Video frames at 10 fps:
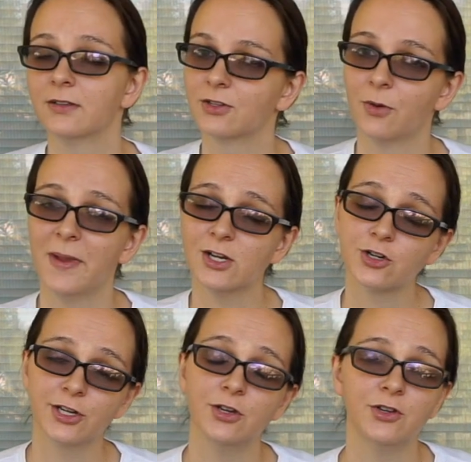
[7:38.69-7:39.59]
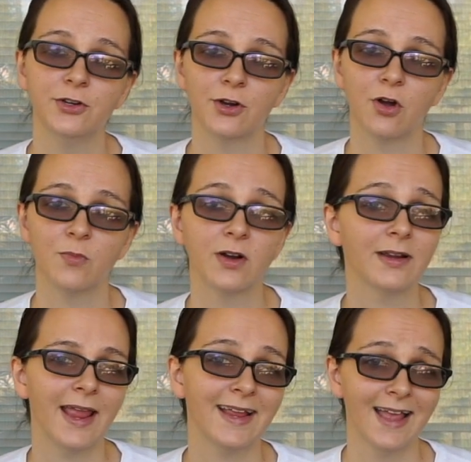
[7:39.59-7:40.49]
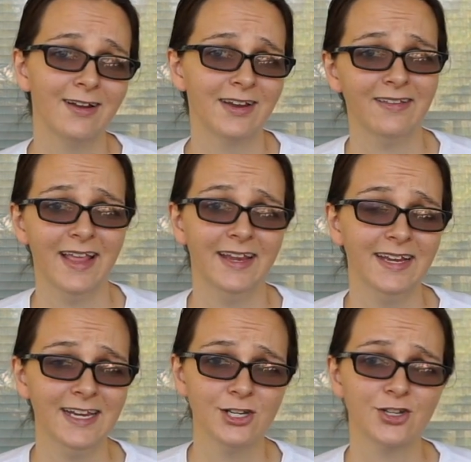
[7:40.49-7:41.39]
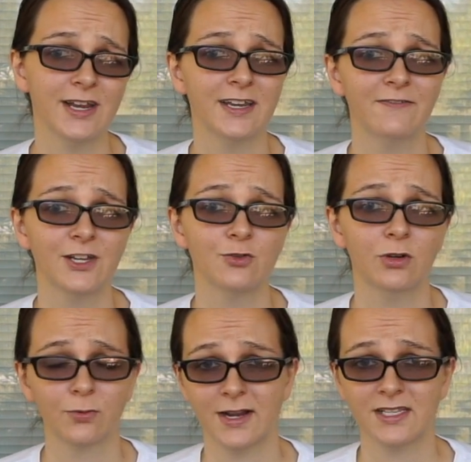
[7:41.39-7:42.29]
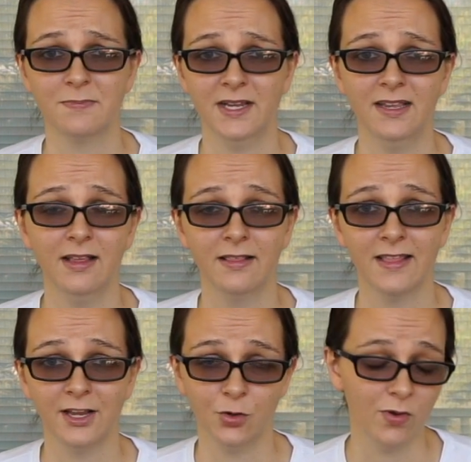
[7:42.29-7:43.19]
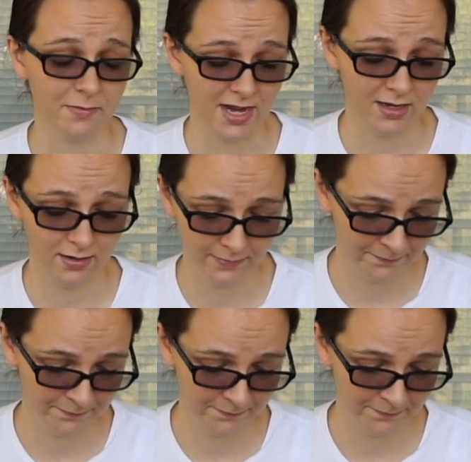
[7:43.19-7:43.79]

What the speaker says: So make sure you do your homework and calculate each individual recipe that you want to make.